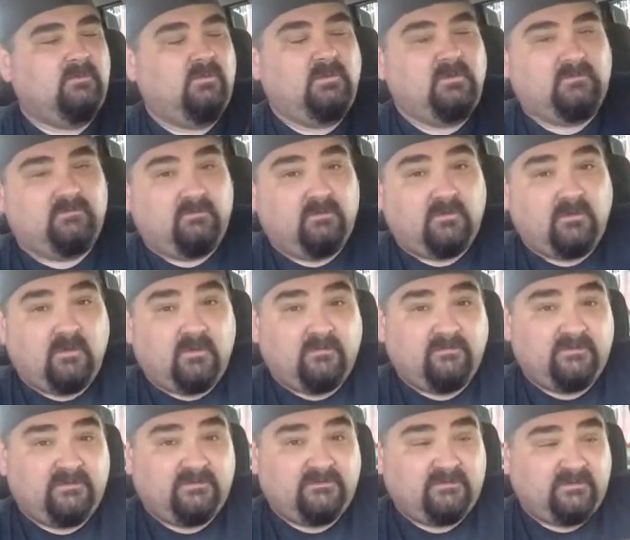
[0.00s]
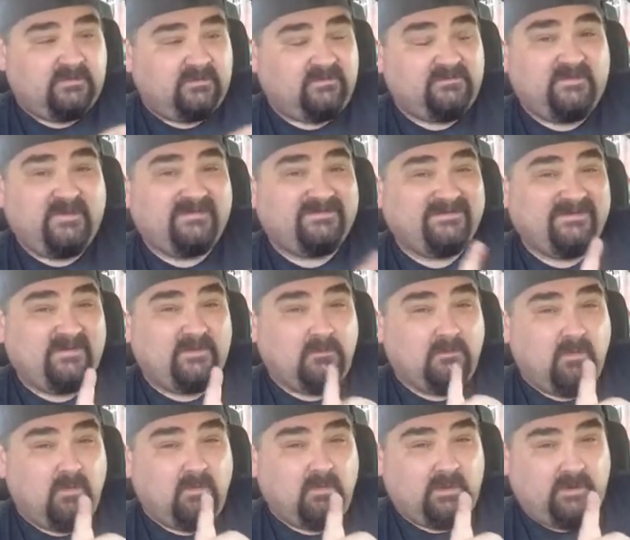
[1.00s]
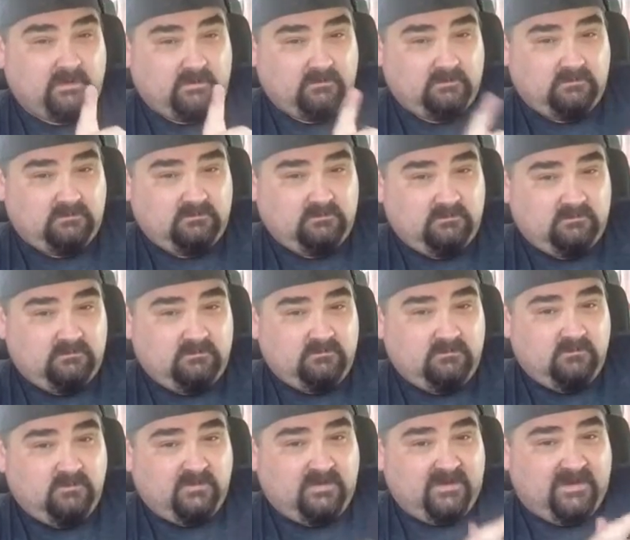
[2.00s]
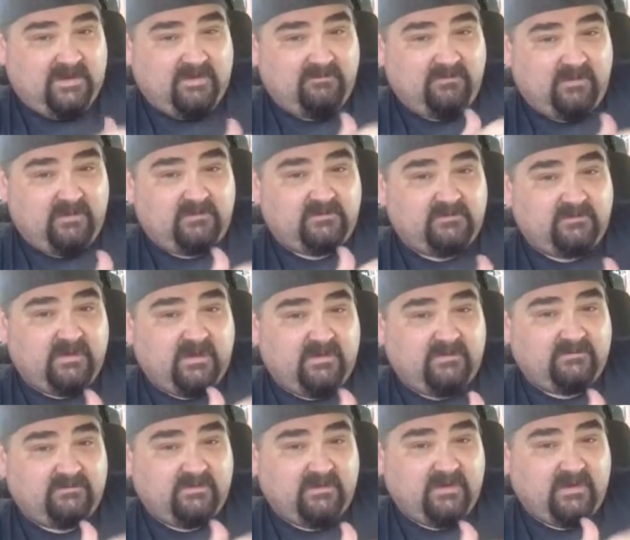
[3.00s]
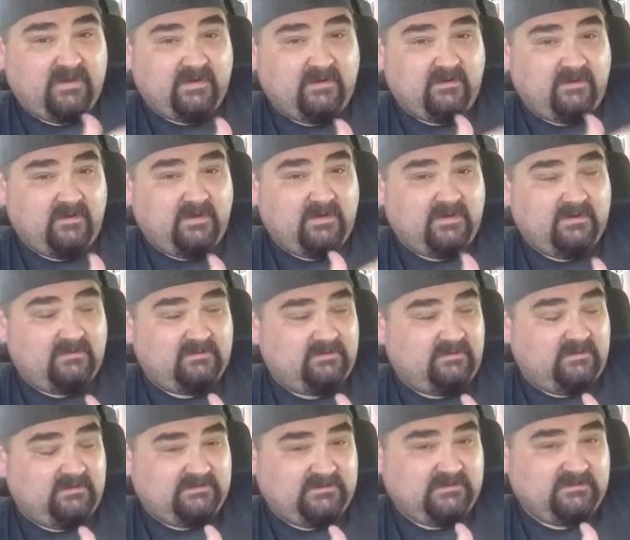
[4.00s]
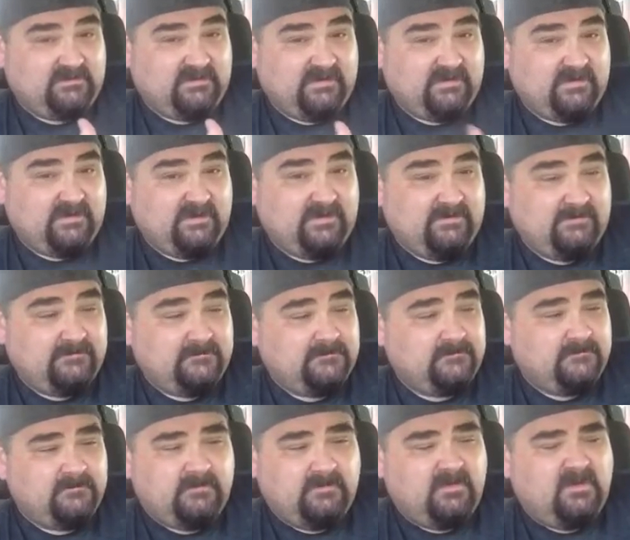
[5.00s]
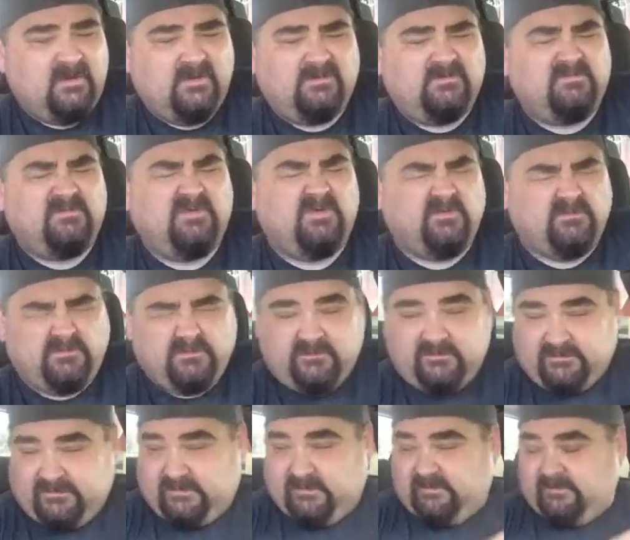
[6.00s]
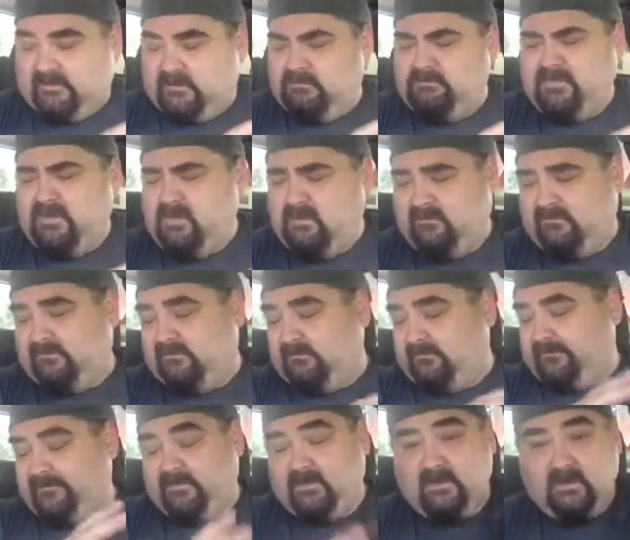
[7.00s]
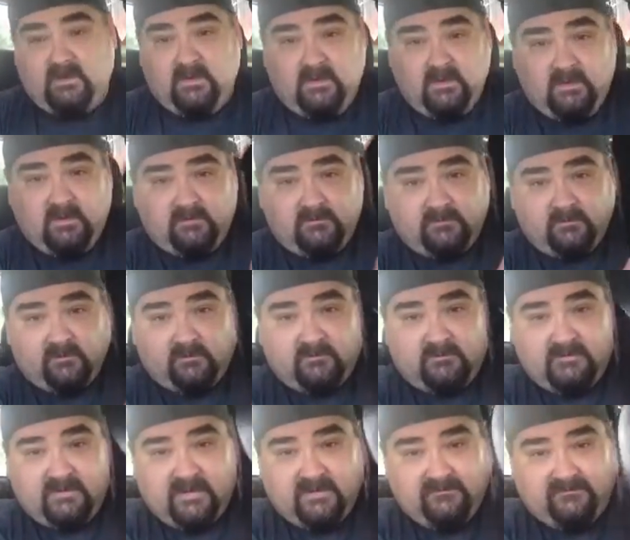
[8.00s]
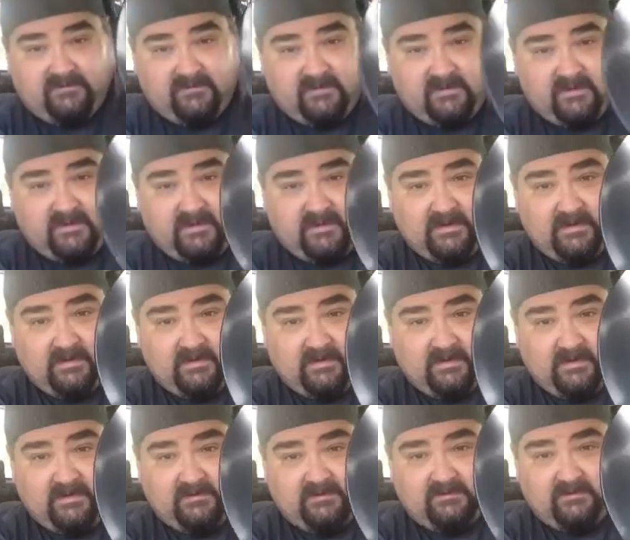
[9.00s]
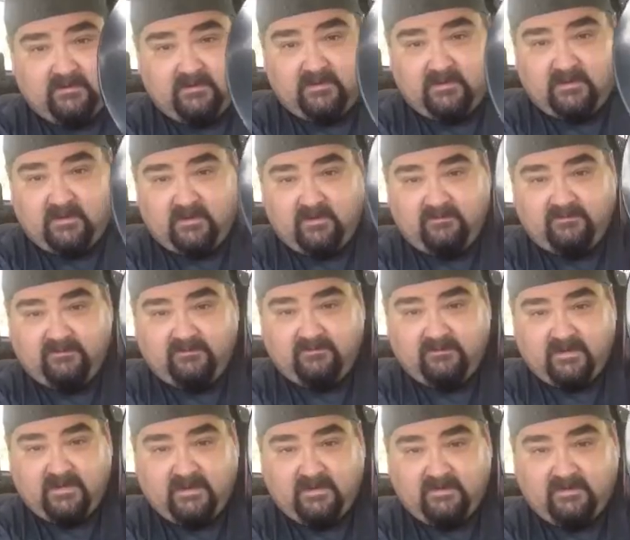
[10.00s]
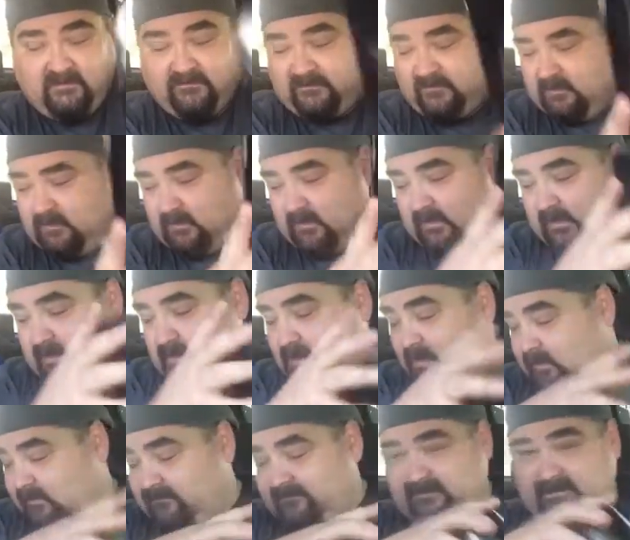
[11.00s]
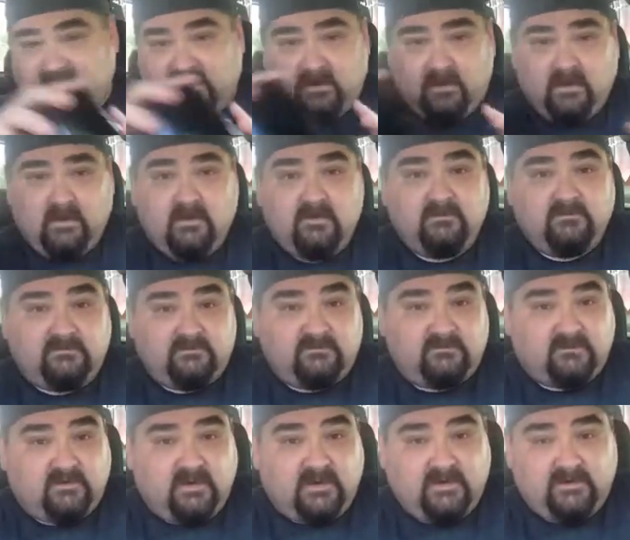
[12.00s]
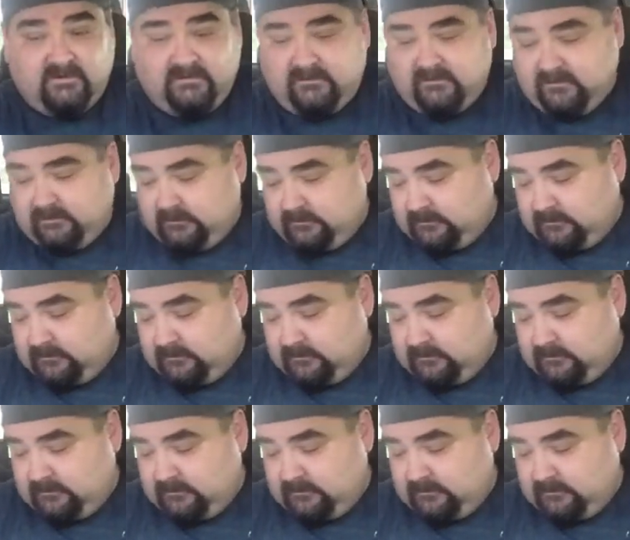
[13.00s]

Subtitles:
Wonderful coffee scent, especially in the morning when you haven't exchanged the air a lot, just like that. It's a beautiful scent. It's beautiful. So definitely get you a coffee vac if you are a coffee slut,